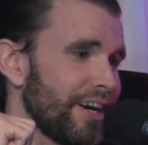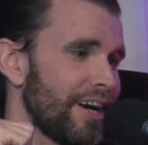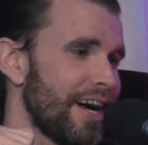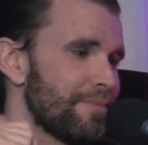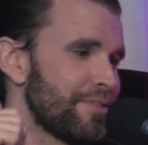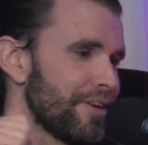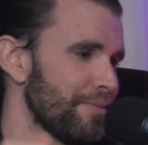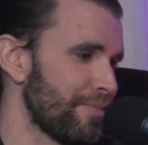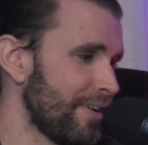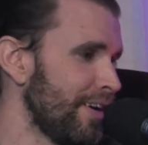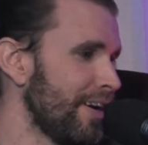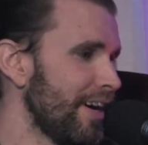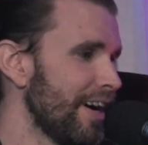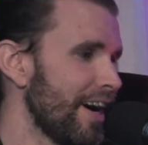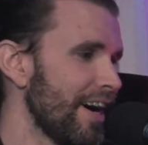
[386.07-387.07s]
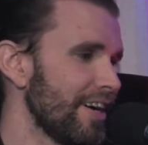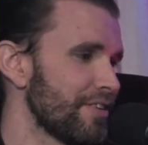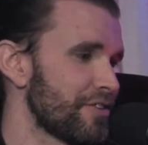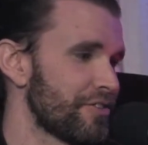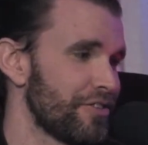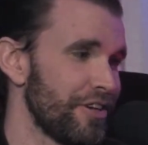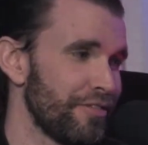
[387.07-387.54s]
Hopped up on
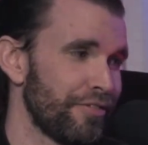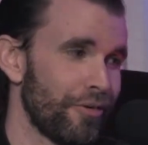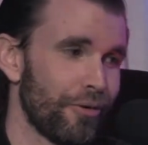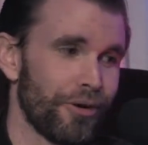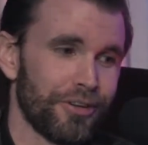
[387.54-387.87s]
C4.